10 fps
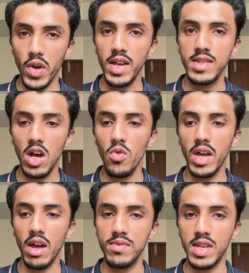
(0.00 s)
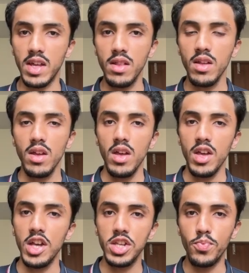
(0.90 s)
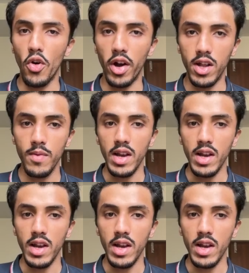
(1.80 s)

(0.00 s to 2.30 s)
as now we have seen each model,